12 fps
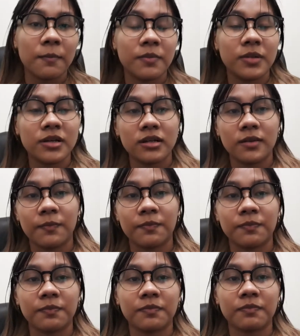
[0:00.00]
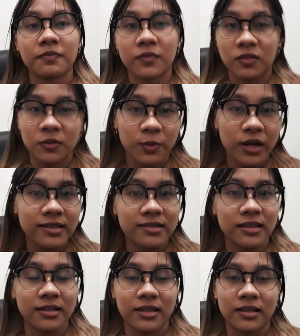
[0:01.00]
but
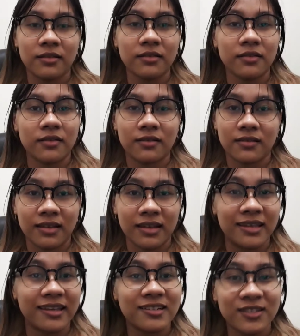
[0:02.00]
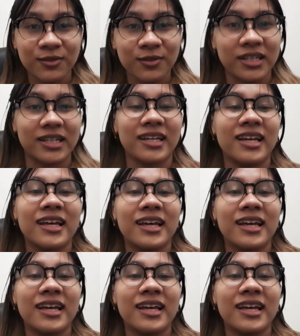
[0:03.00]
surprisingly, he can do it.